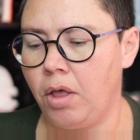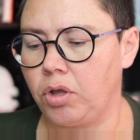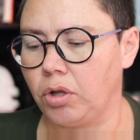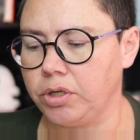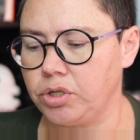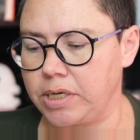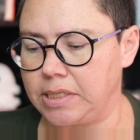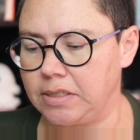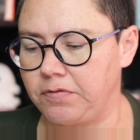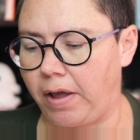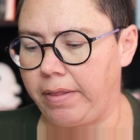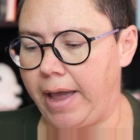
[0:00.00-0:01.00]
The only
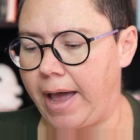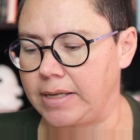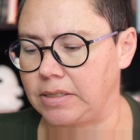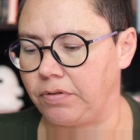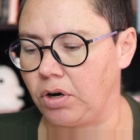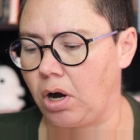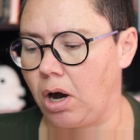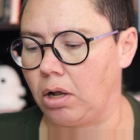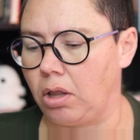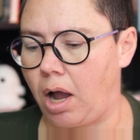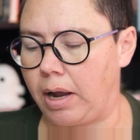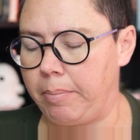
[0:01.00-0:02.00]
traces Violet has of her are a
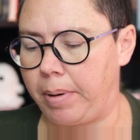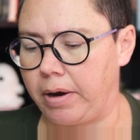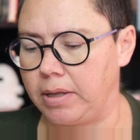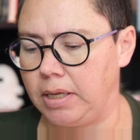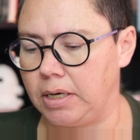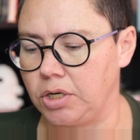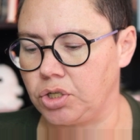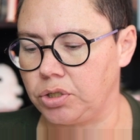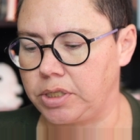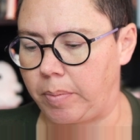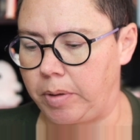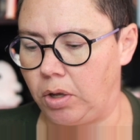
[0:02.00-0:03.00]
locket bearing the initial
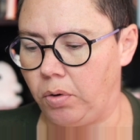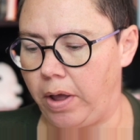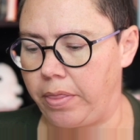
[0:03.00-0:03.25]
W